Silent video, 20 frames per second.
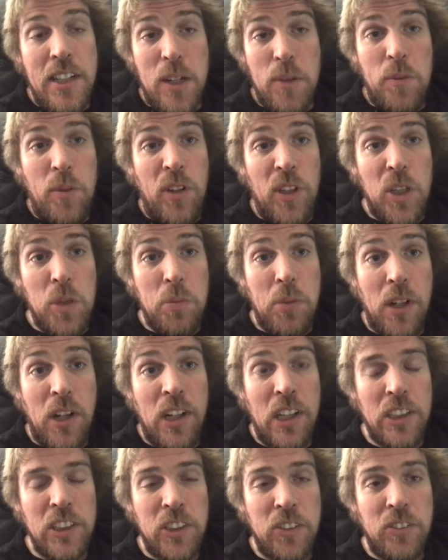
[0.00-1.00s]
I pulled it
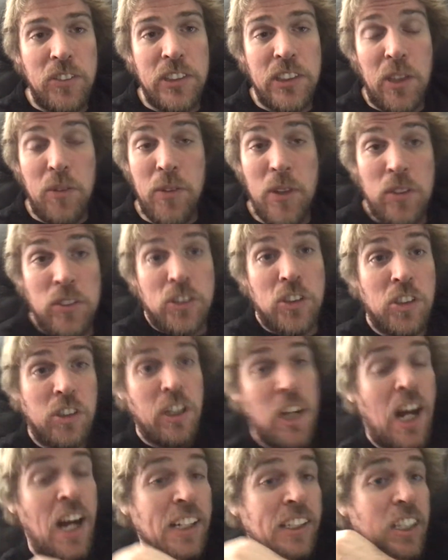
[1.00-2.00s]
apart. I was looking for something that was
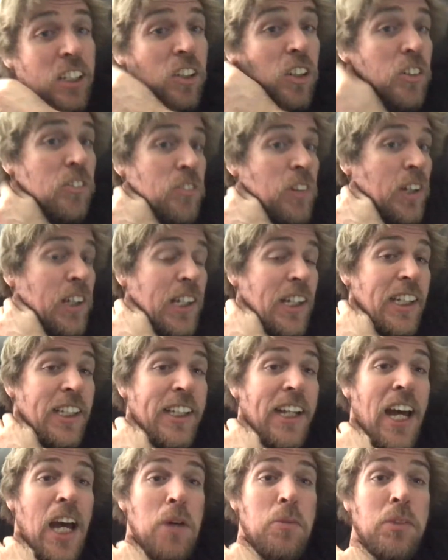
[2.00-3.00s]
cracked. I couldn't find any
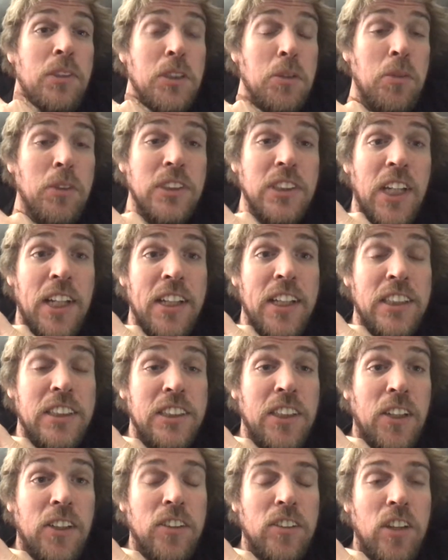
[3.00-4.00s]
damage. I must have had
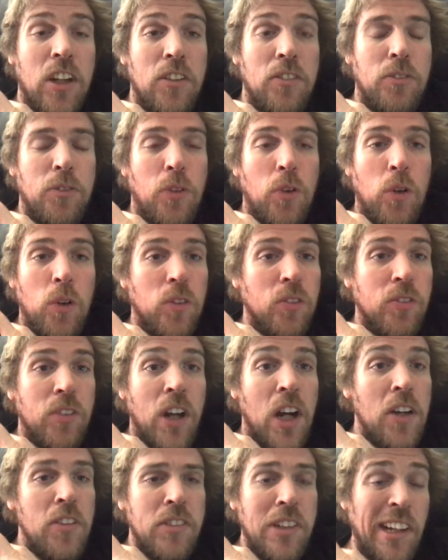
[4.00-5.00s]
that cylinder off 4 or
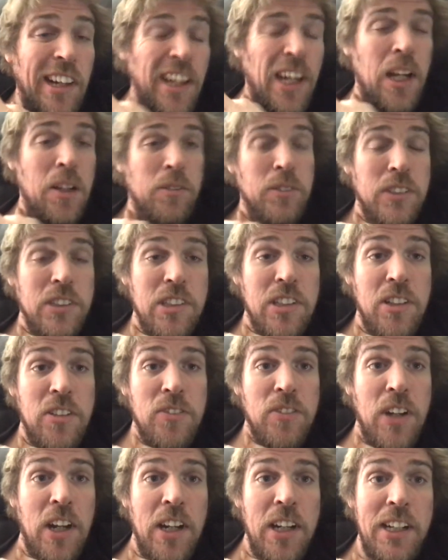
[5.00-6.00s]
5 times.
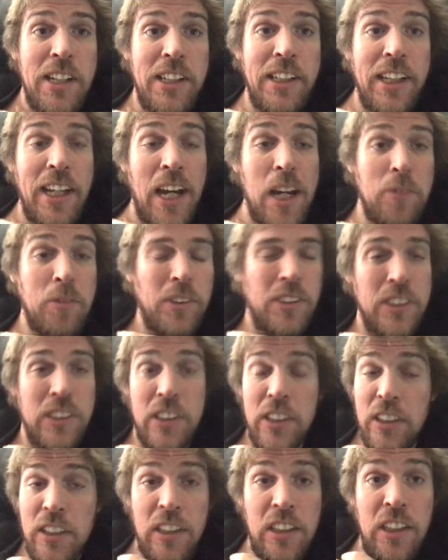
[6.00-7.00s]
Couldn't find any
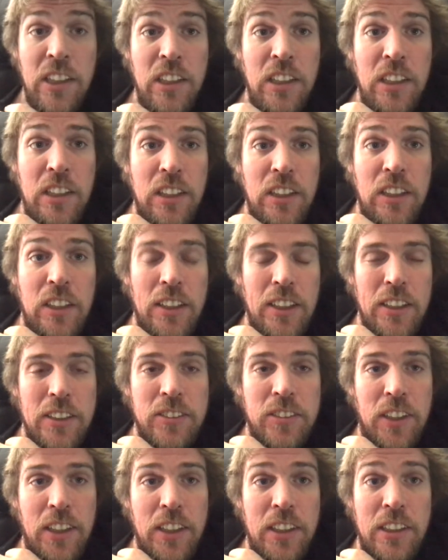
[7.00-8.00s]
damage. I
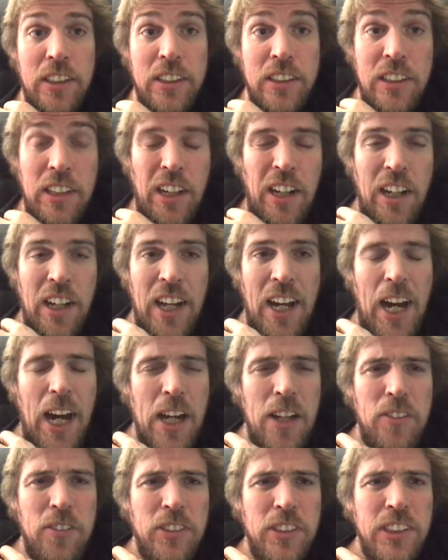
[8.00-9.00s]
tried, all I
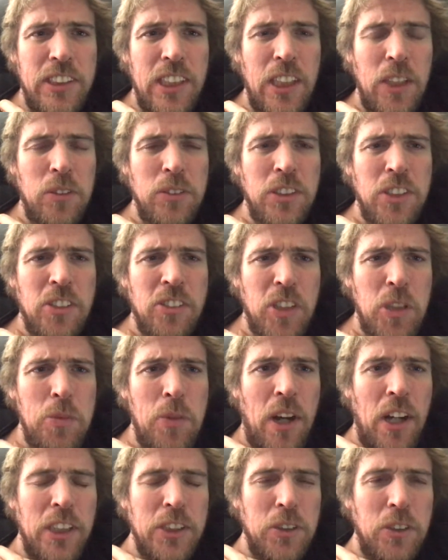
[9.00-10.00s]
had for sealant was
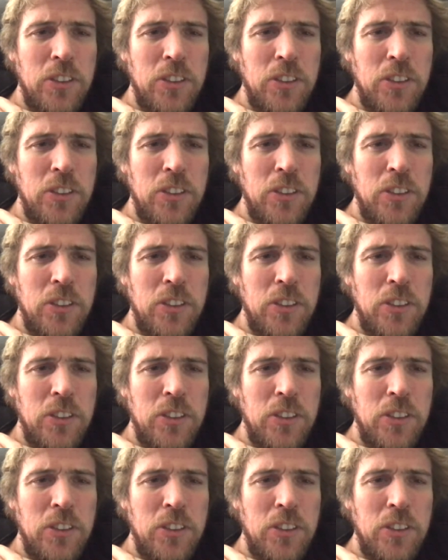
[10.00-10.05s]
3-bond.